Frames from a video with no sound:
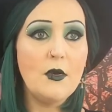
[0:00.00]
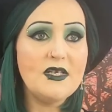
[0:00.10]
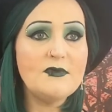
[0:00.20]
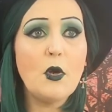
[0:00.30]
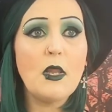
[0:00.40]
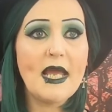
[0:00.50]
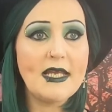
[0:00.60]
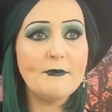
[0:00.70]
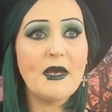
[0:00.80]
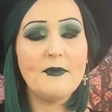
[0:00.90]
It's more
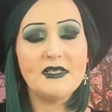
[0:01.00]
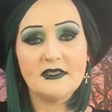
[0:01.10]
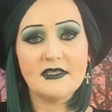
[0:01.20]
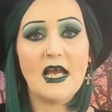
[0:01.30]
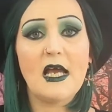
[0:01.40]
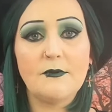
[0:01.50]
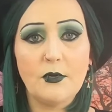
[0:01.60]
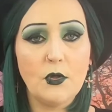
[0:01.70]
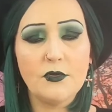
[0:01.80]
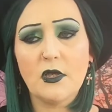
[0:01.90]
like my business
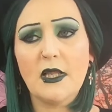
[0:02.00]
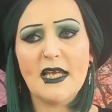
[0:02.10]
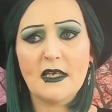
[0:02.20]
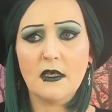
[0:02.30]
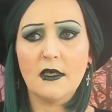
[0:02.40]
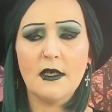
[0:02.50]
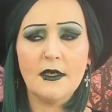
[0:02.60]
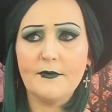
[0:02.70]
cardboard, not like a